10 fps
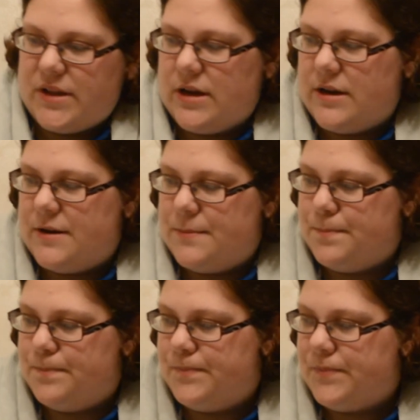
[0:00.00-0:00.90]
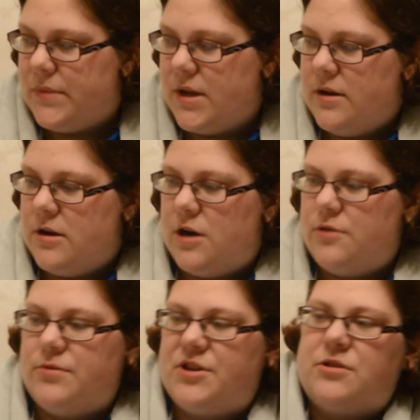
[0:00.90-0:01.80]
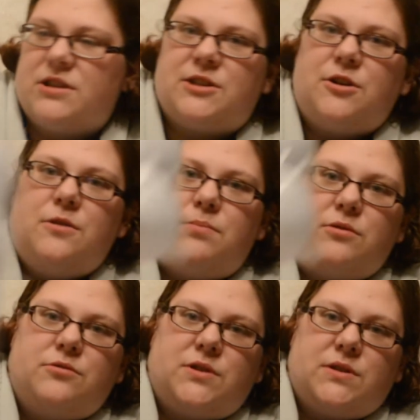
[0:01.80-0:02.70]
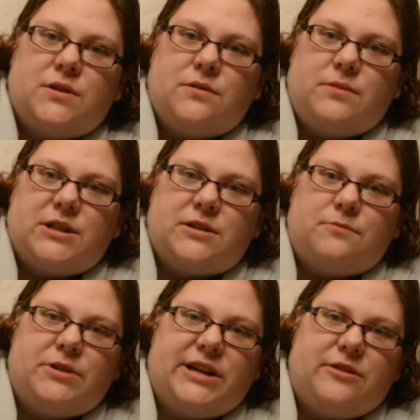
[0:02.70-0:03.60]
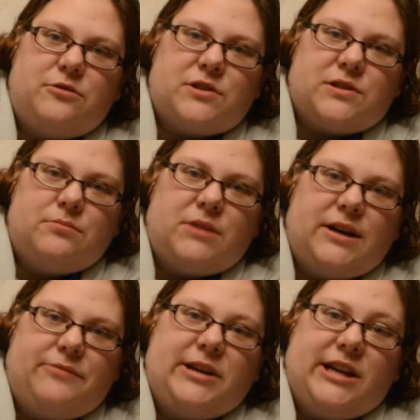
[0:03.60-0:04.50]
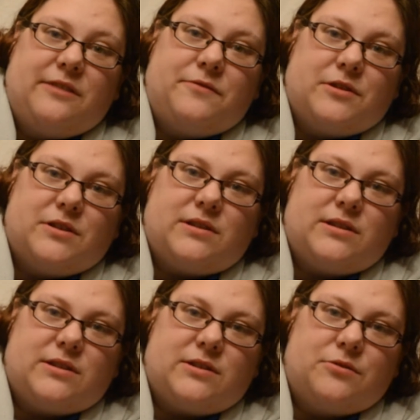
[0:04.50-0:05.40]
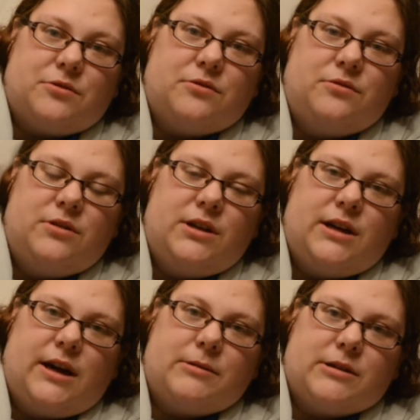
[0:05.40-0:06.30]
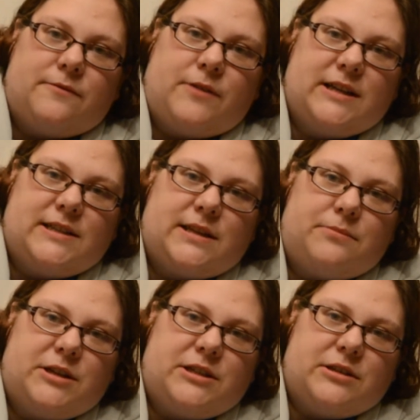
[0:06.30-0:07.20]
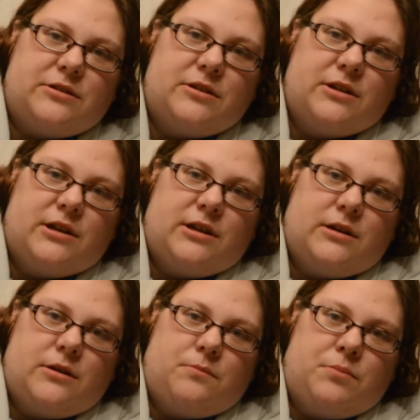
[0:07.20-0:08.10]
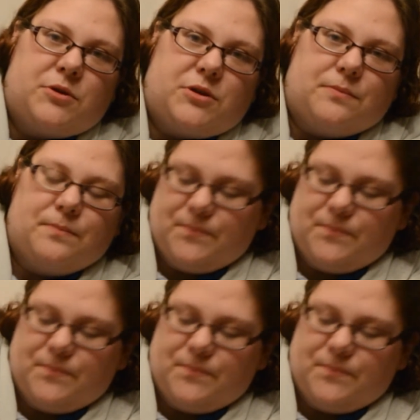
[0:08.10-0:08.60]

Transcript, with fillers: Um, oh, we got the snowballs, which are really awesome. I really love those. These are so cool. I'm going to find somewhere to put them,